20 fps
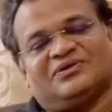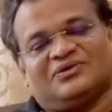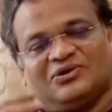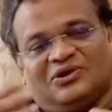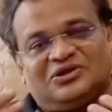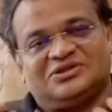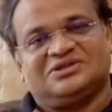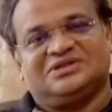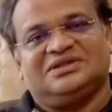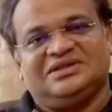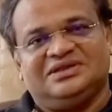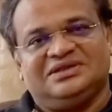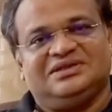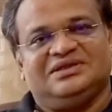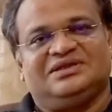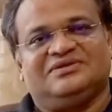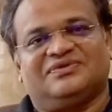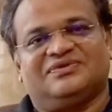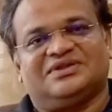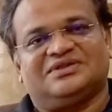costly
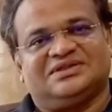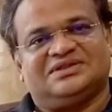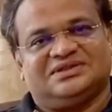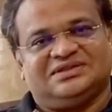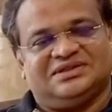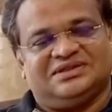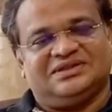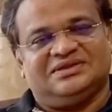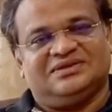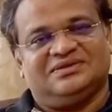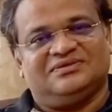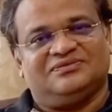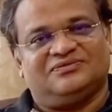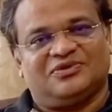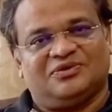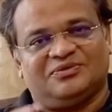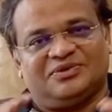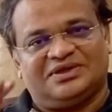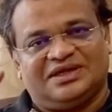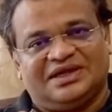infrastructure
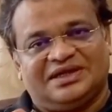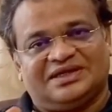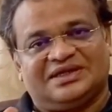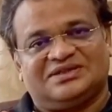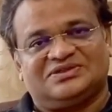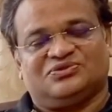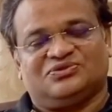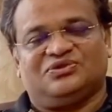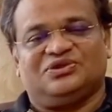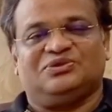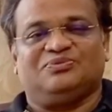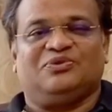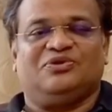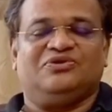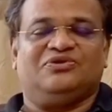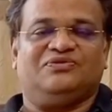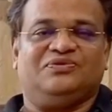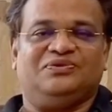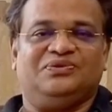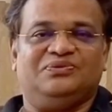from a data storage
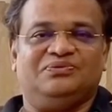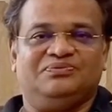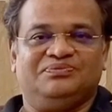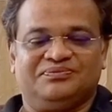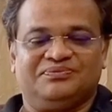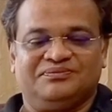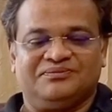point of view.